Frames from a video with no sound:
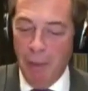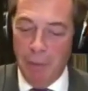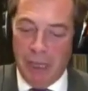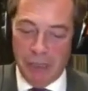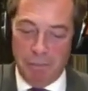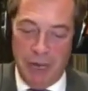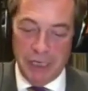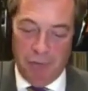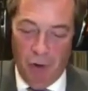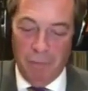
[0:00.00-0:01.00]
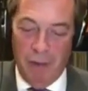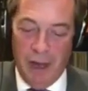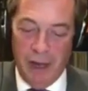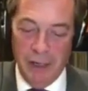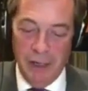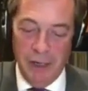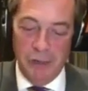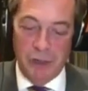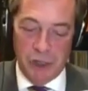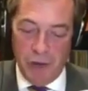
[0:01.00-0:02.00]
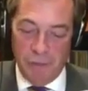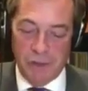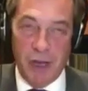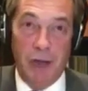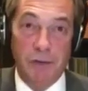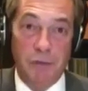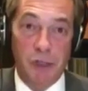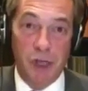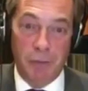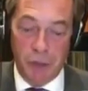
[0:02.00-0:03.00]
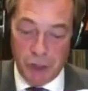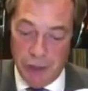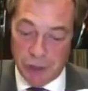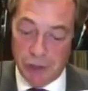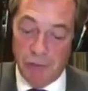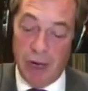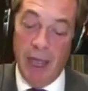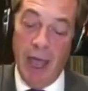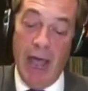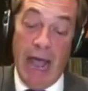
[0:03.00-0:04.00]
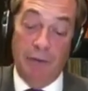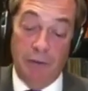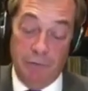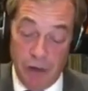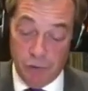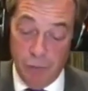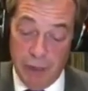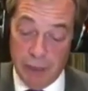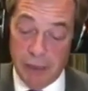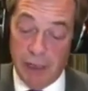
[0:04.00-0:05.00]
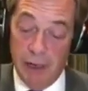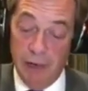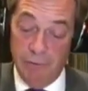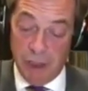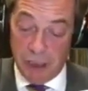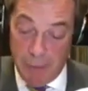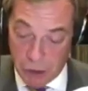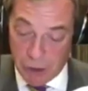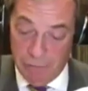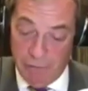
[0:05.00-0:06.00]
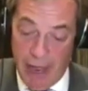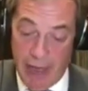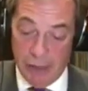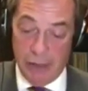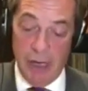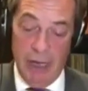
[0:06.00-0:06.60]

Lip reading: Because Peter Altmaier, who's the Chief of Staff to the German Chancellery and the Federal Minister for Special Affairs,